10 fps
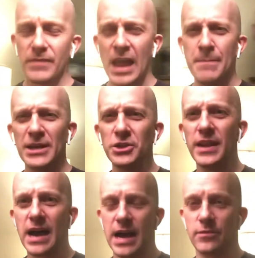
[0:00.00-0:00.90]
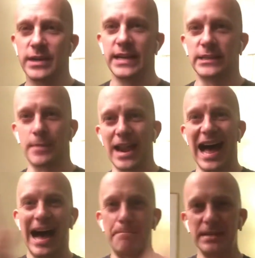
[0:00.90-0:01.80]
I mentioned that irony is about
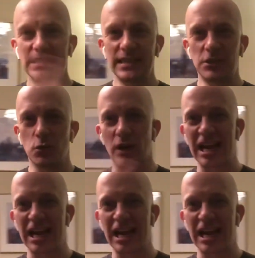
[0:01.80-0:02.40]
opposites or